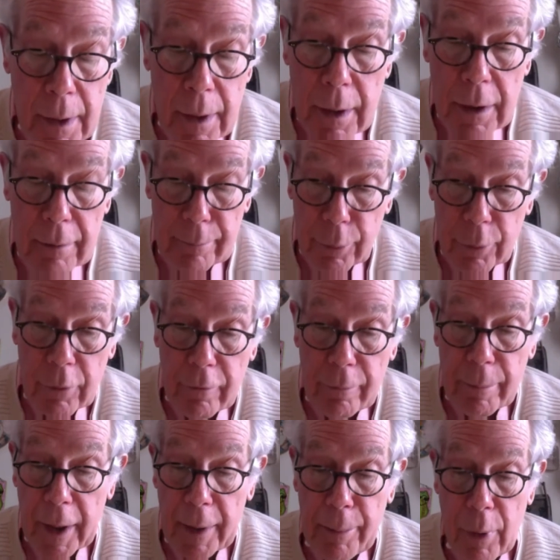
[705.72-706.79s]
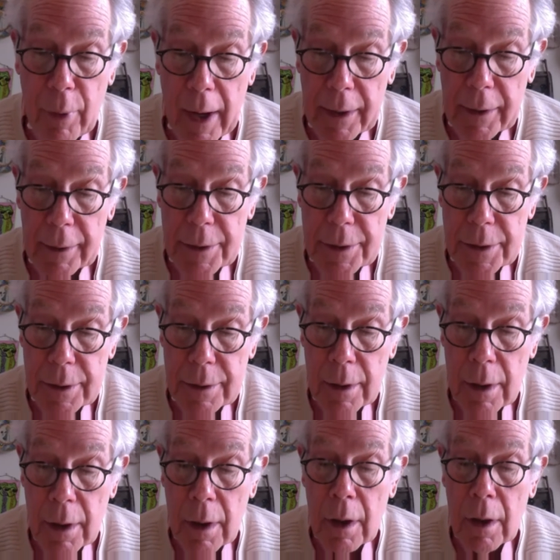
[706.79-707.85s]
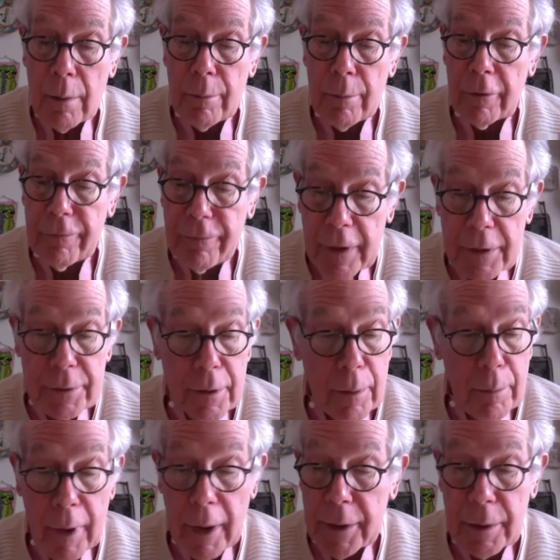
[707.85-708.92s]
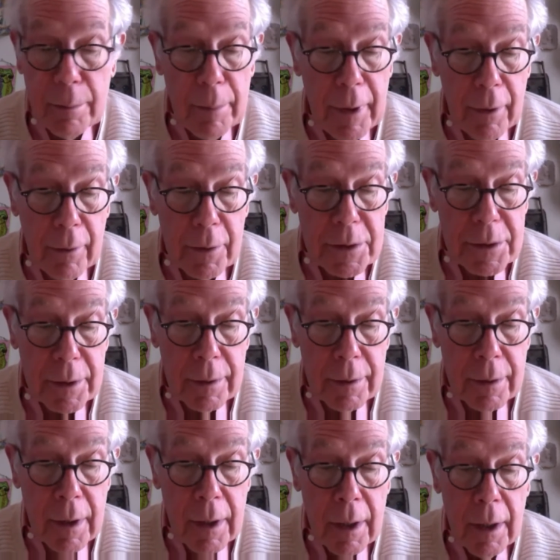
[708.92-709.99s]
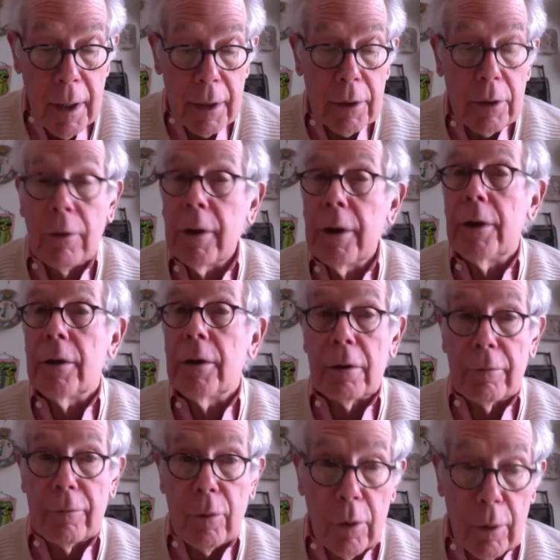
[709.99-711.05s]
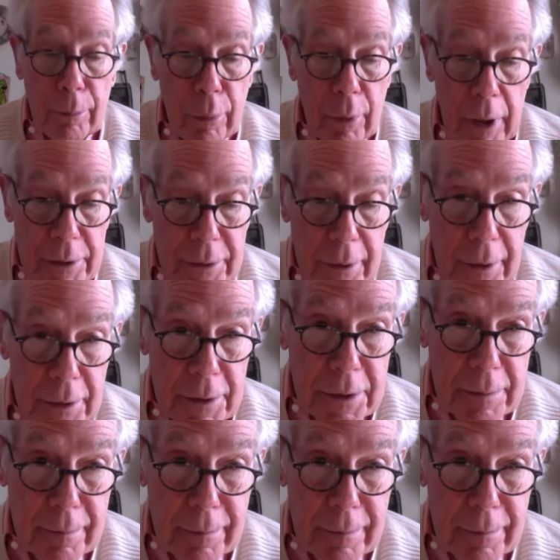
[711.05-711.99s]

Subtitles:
improved by practice, perfected by comparison, and cleared of all prejudice.